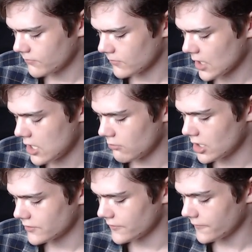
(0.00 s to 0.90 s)
I
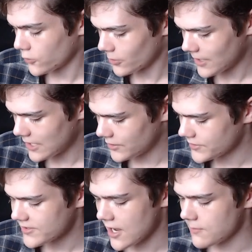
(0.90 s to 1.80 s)
walked for 4
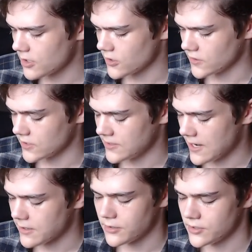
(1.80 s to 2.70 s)
miles, I burned
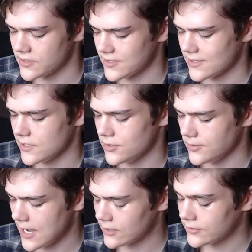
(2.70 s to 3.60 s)

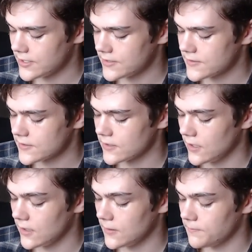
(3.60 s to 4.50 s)
962 calories,
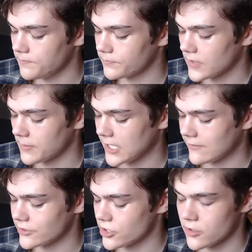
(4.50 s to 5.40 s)
and my
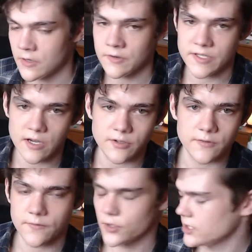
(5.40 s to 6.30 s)
average heart rate was
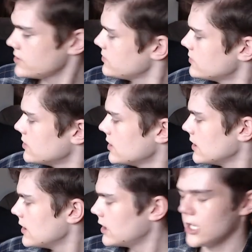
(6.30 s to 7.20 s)
142.
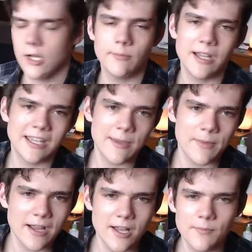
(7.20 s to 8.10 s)
I came
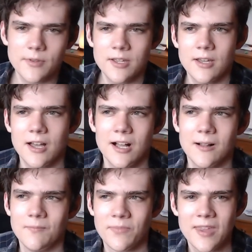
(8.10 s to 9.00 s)
back up.
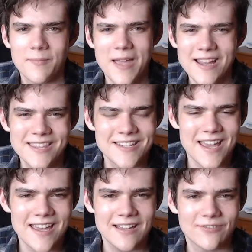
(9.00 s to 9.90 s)
Back in the
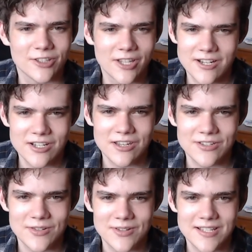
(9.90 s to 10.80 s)
day, for lunch, I
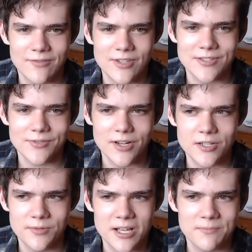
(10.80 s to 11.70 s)
used to always have these
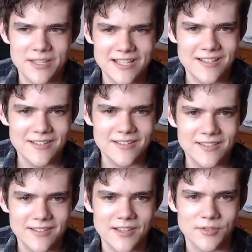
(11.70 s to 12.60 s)
French bread
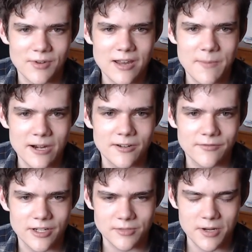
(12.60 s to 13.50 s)
pizzas, these Red Baron
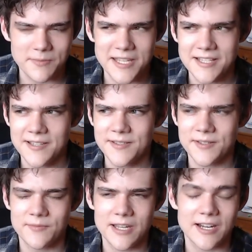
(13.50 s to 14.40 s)
French bread
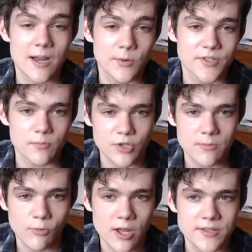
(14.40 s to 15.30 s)
pizzas, and we had a couple
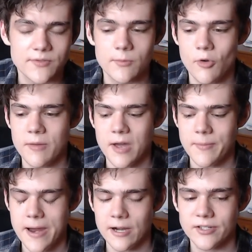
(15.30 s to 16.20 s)
Supreme ones from when my
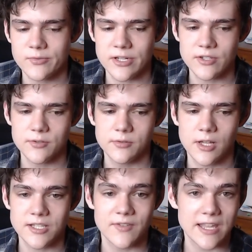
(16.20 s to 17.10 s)
parents went to
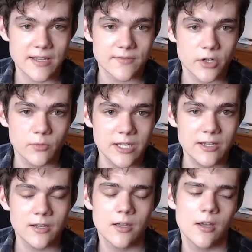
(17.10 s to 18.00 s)
Las Vegas for a
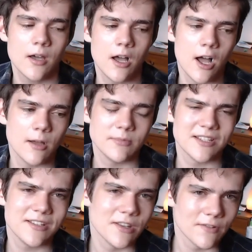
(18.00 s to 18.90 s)
week
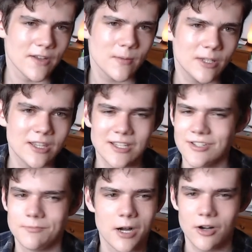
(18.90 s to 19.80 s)
to see their family. They
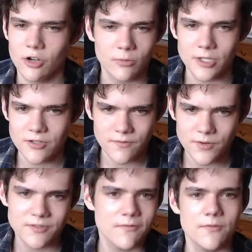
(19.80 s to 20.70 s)
just bought a whole bunch of
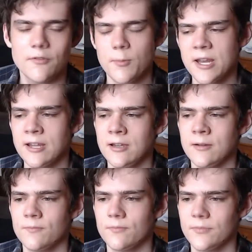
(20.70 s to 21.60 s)
frozen food for me to
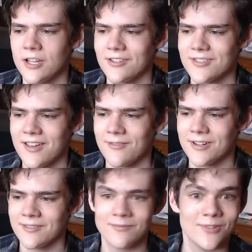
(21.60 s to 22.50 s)
eat, you know, so that I
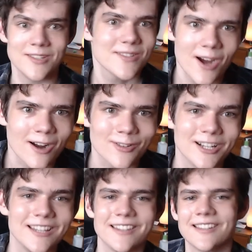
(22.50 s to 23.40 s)
wouldn't starve or
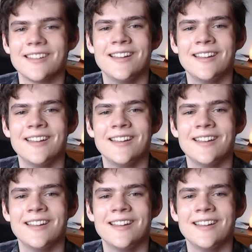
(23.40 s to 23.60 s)
anything.